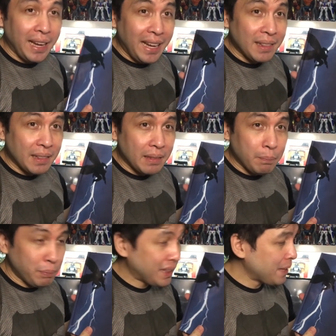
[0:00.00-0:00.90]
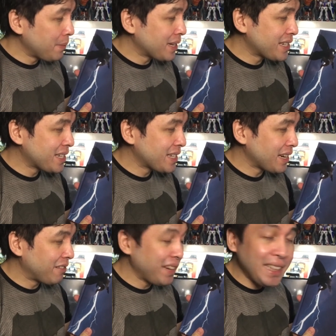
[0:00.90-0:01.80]
It pretty much
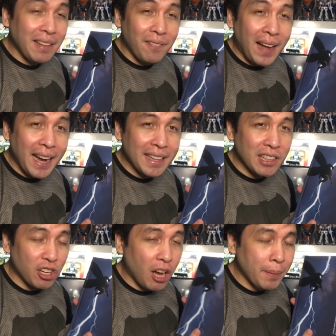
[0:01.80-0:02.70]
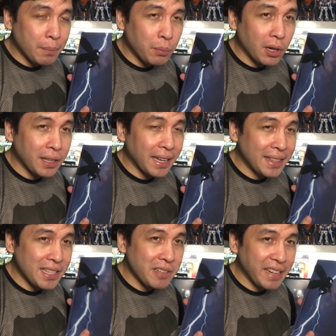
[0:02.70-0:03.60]
redefined the comic book
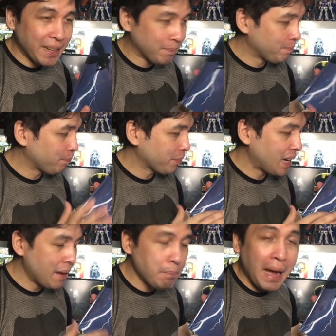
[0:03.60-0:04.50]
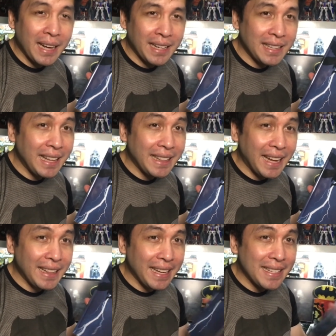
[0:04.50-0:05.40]
industry back in the late
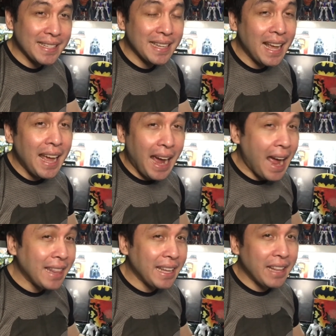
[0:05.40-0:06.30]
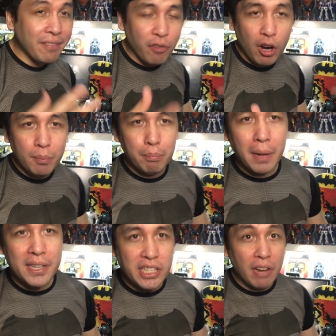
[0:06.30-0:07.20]
80s and informed
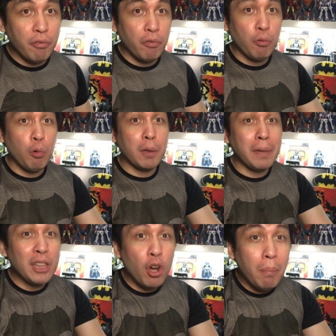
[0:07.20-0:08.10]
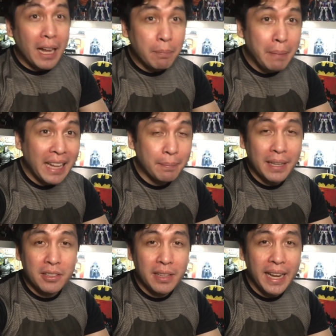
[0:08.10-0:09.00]
much of what we know about
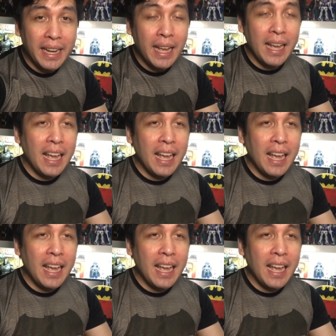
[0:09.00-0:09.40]
Batman today.